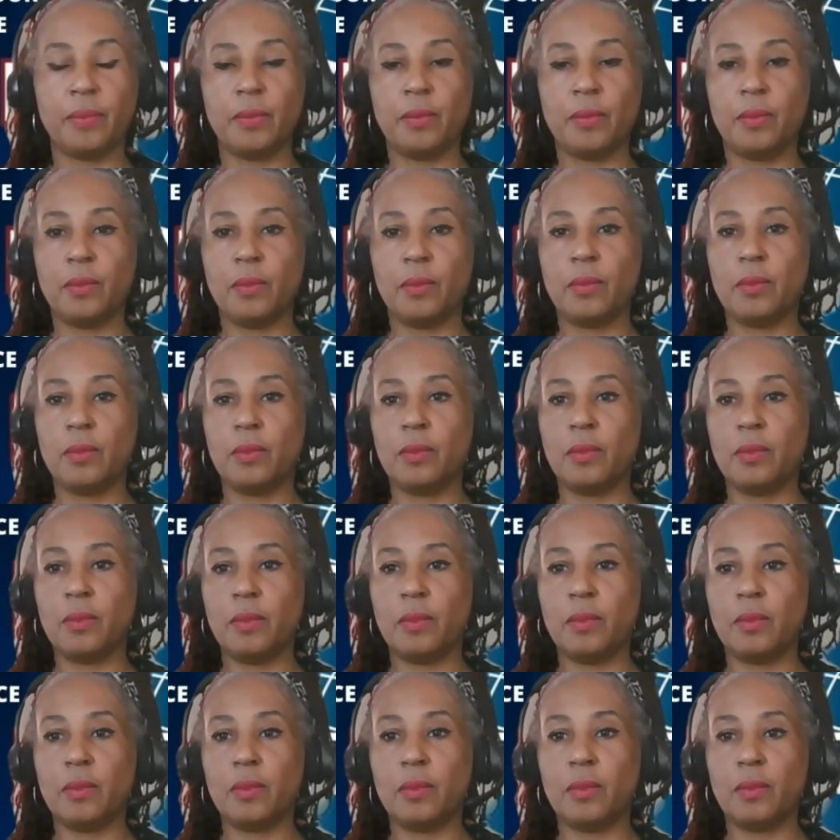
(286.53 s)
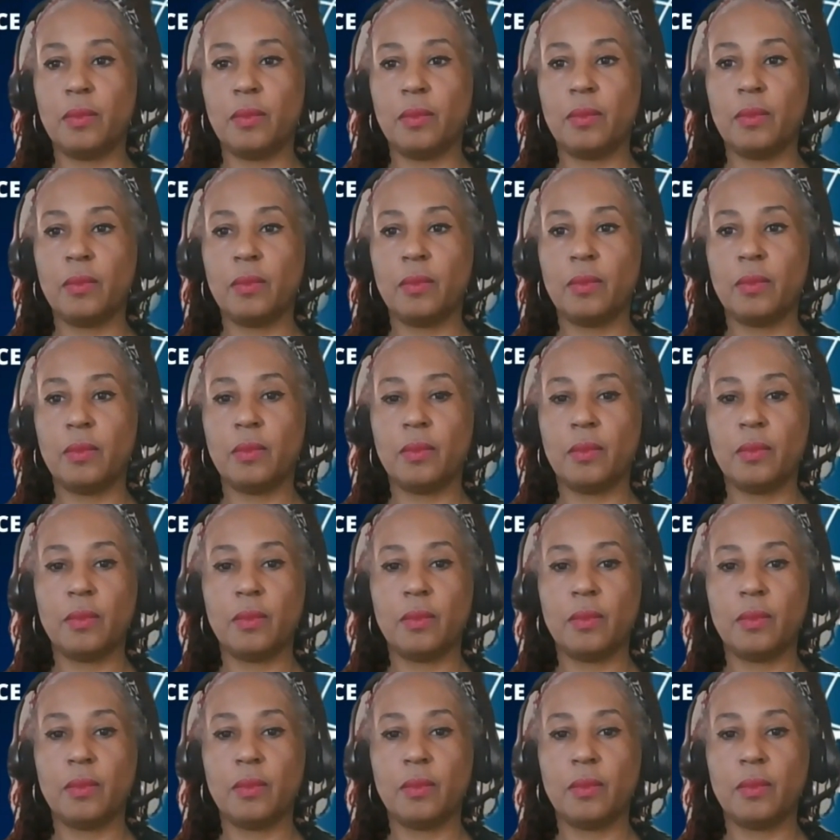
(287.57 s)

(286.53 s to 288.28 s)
No one is speaking in this clip.